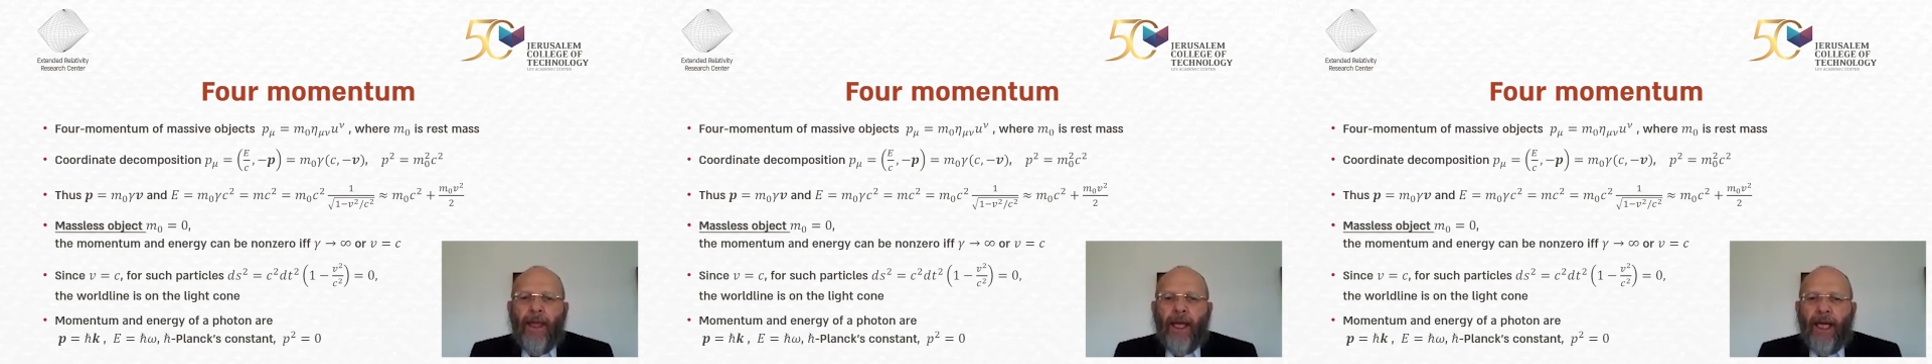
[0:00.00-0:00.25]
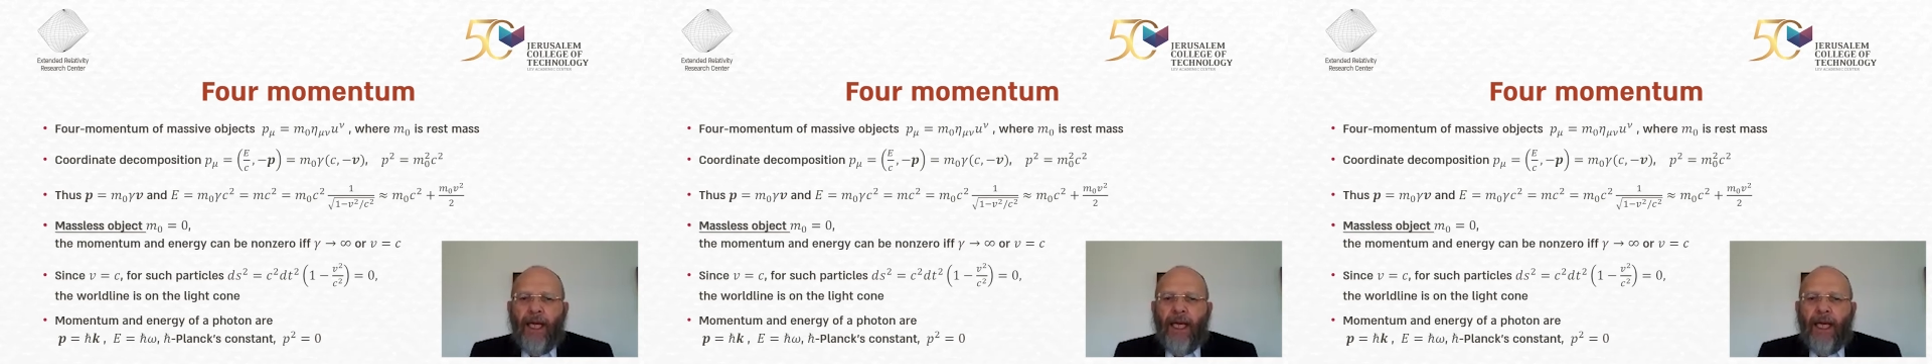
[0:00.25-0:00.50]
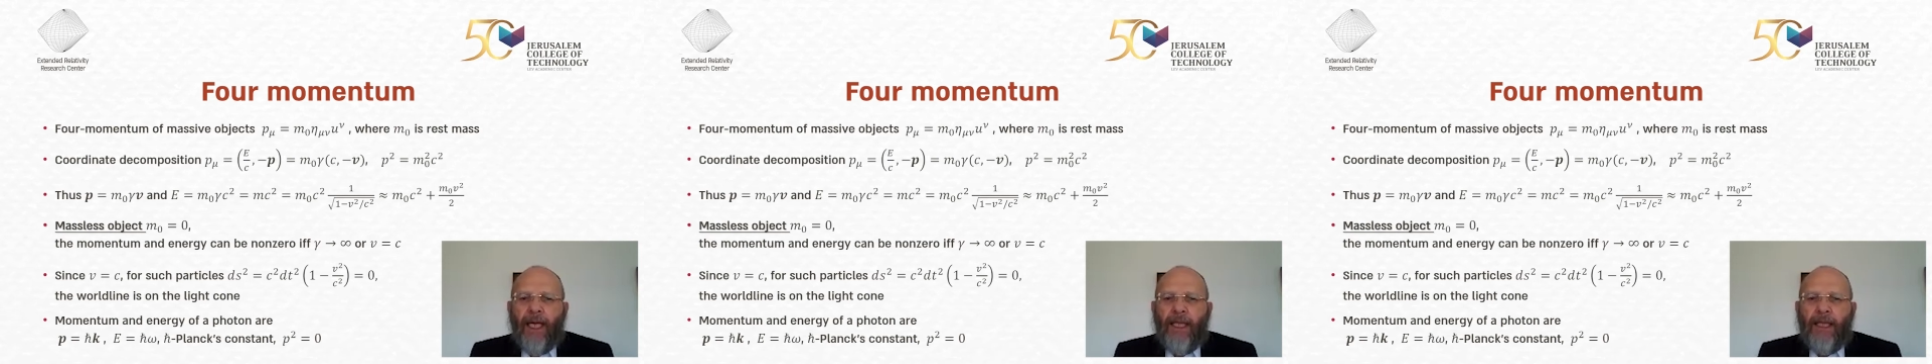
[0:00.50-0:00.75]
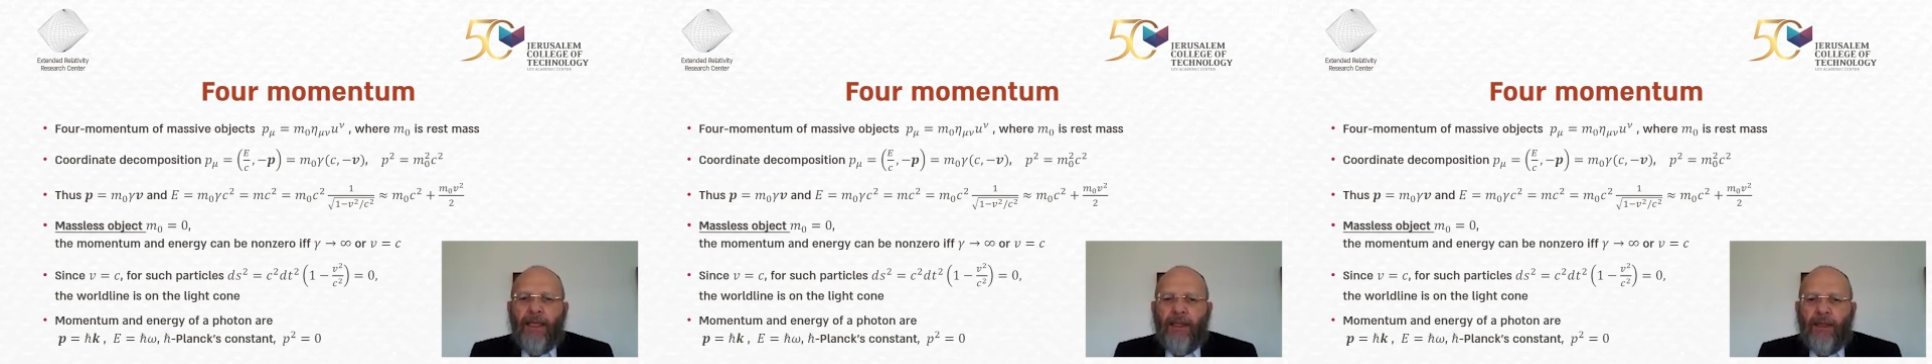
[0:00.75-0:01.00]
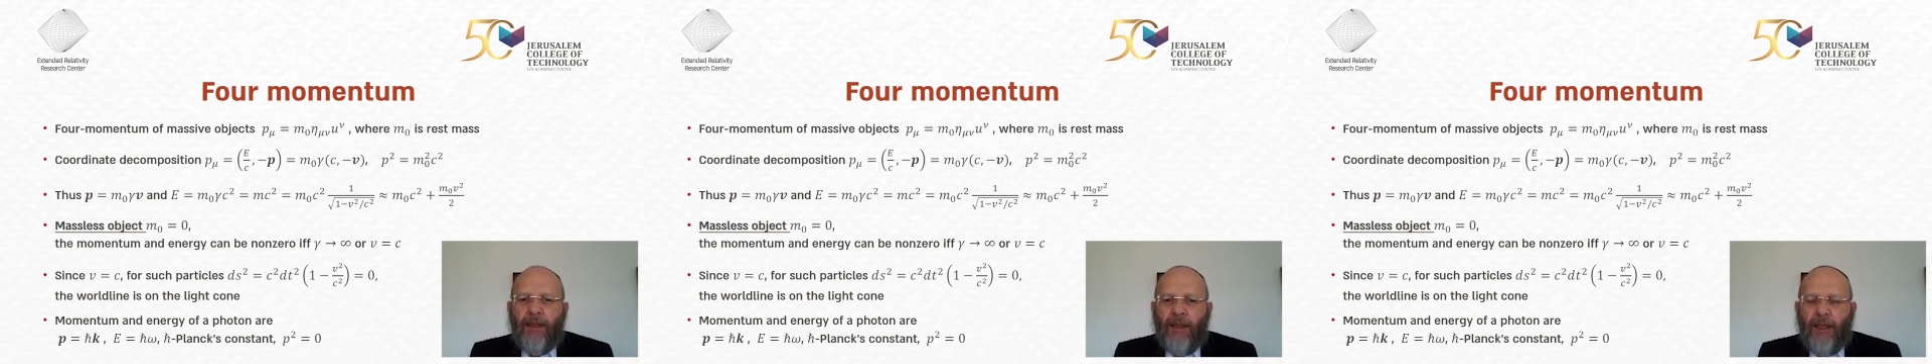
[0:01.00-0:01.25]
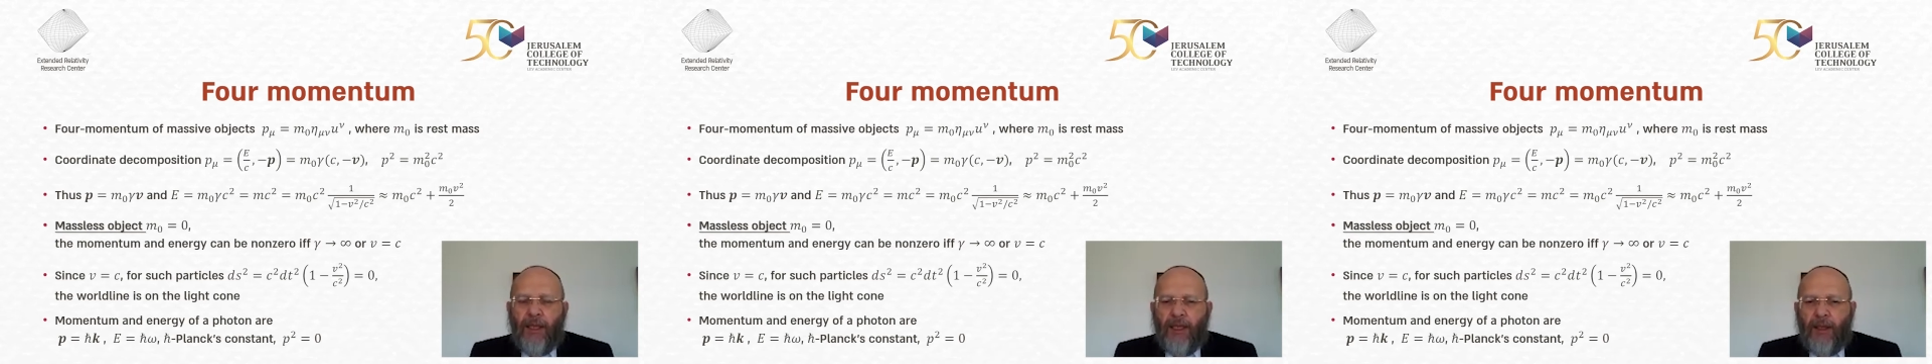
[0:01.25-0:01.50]
And
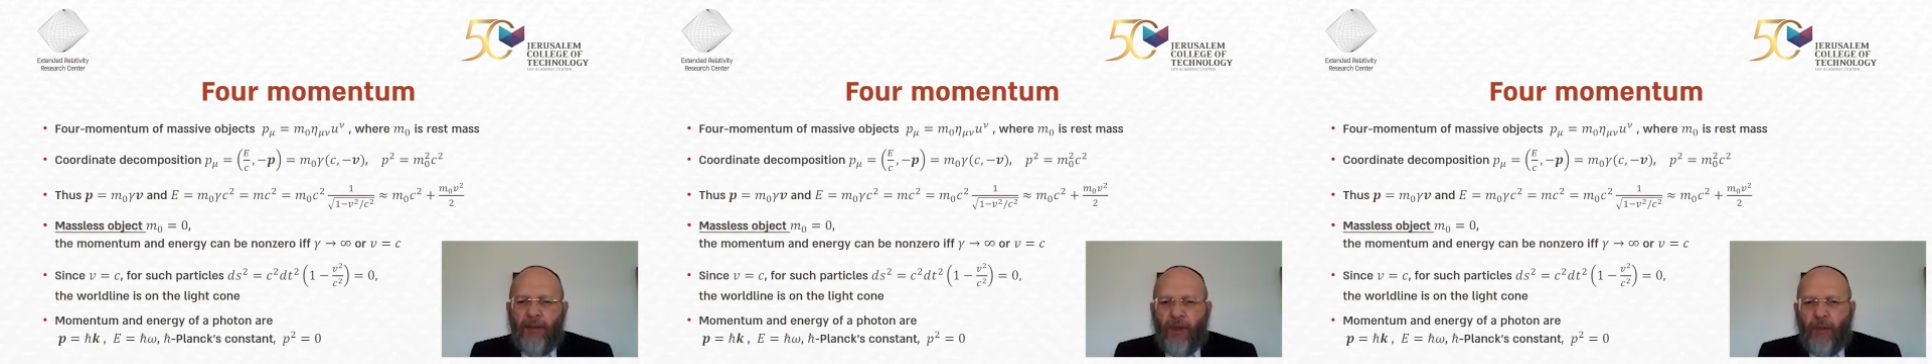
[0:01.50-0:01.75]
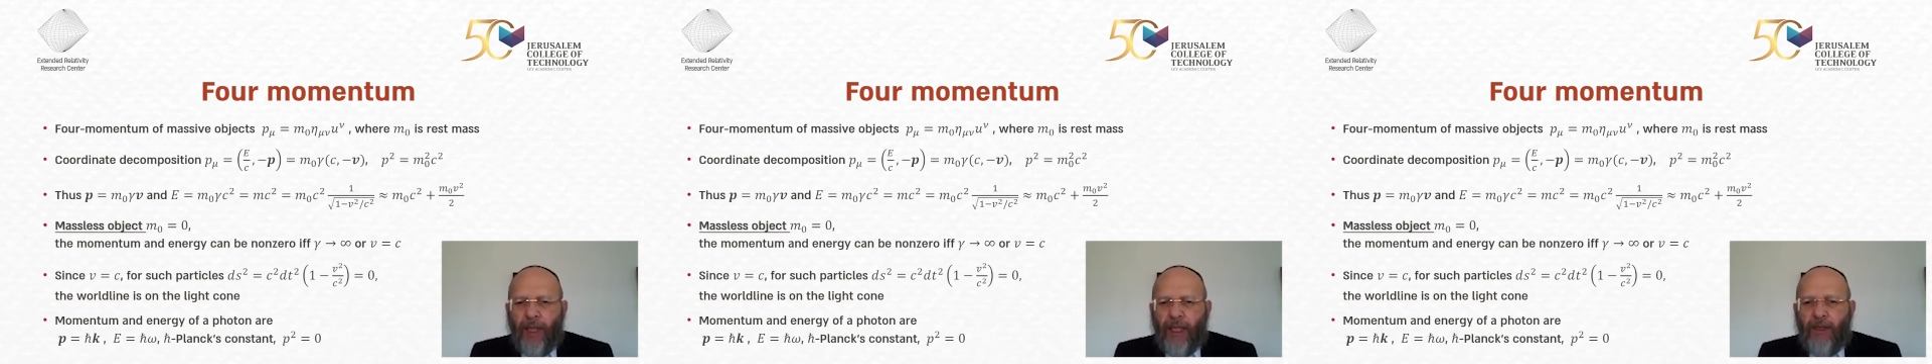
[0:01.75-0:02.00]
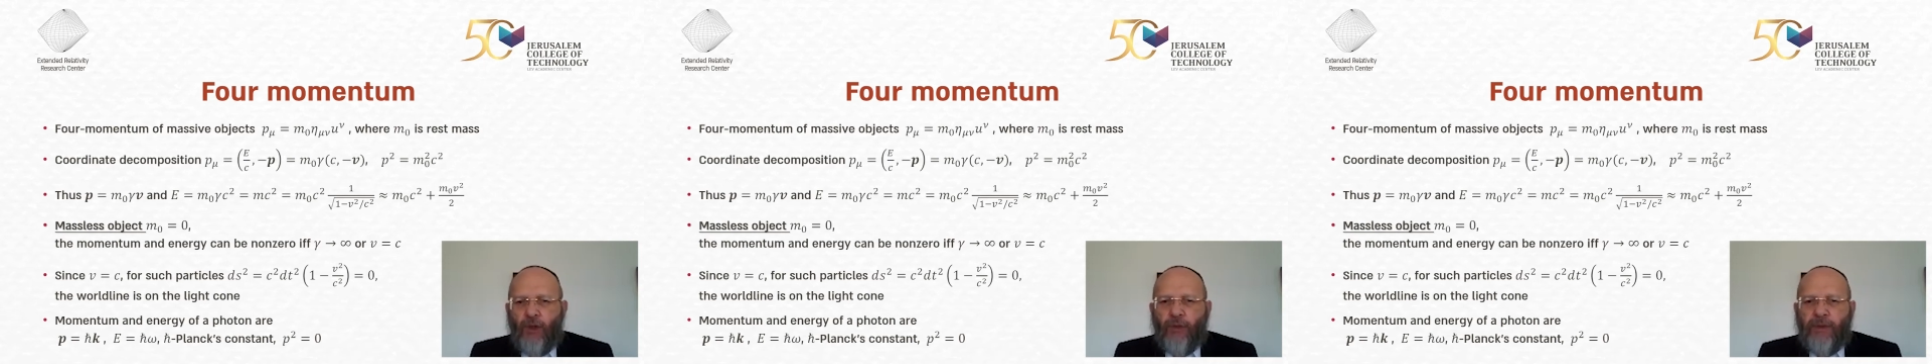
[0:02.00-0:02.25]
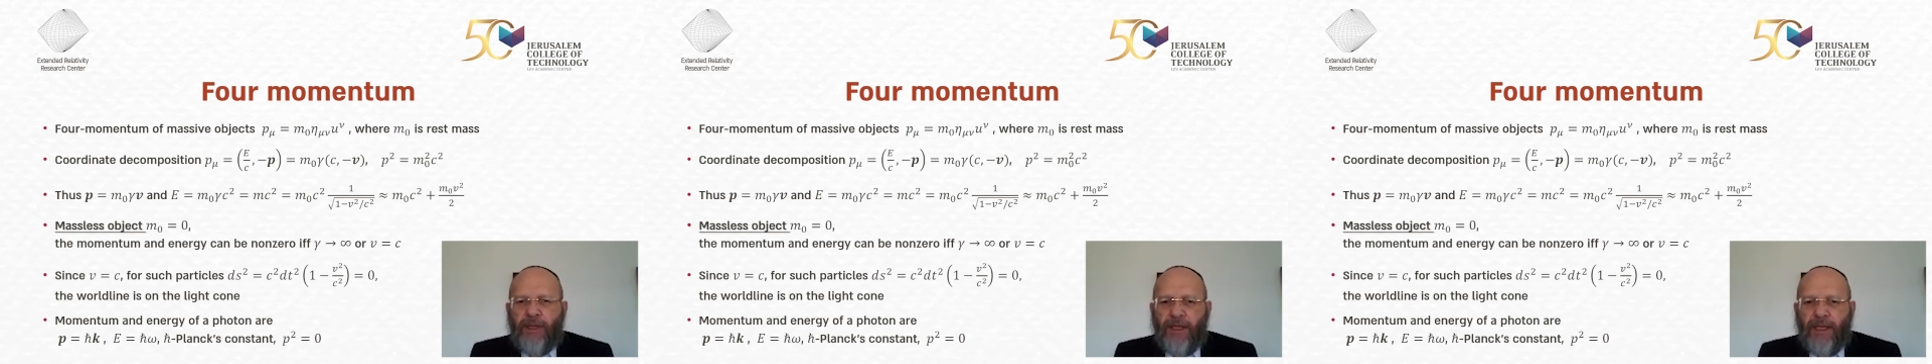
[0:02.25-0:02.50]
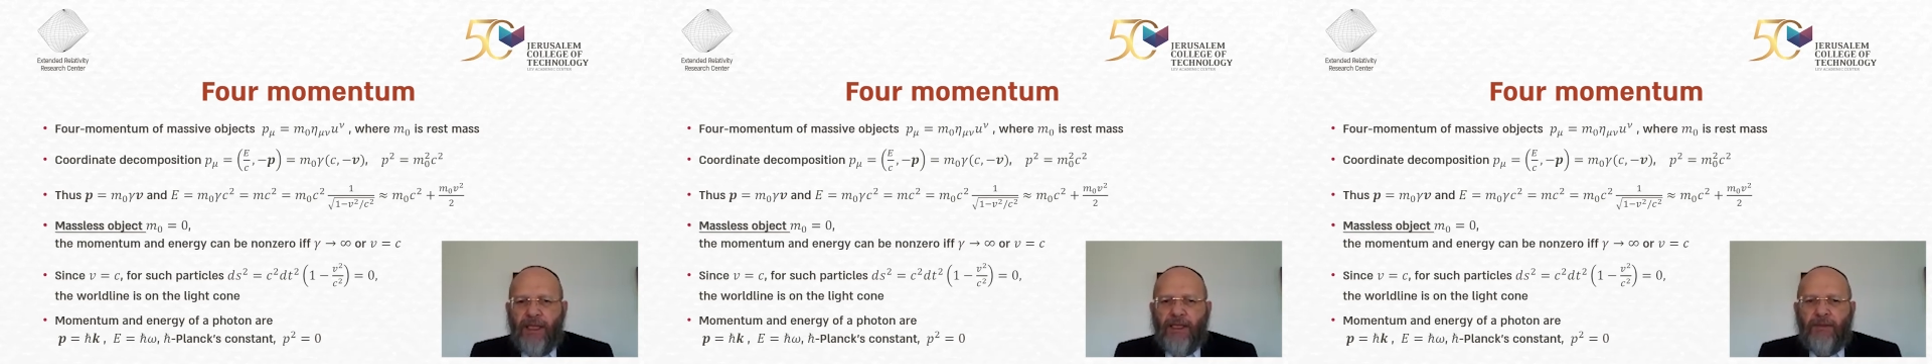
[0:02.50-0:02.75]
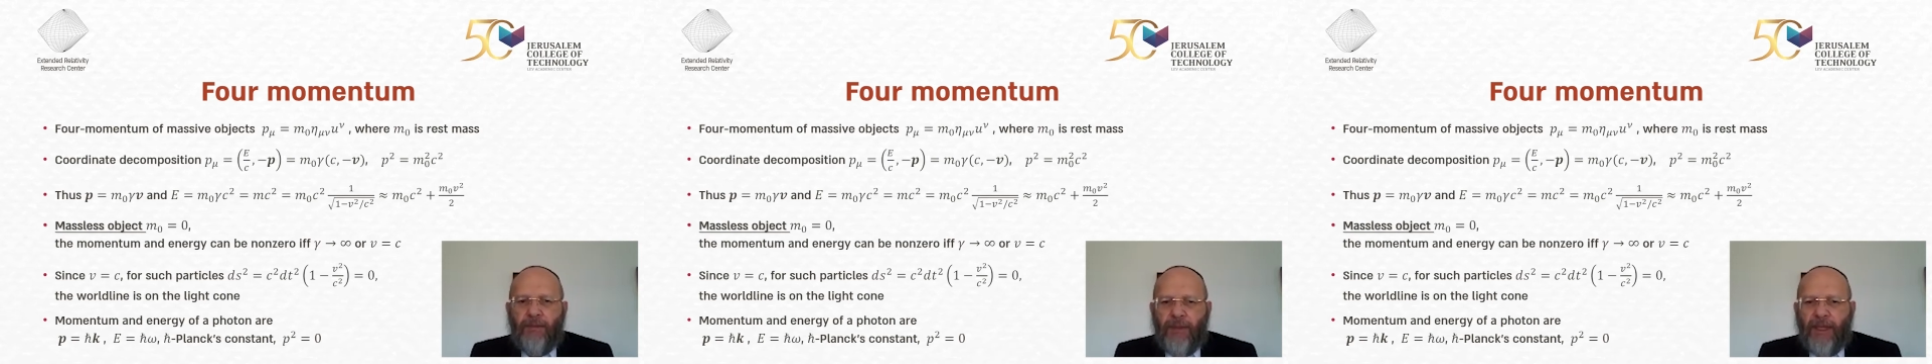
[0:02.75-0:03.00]
the momentum since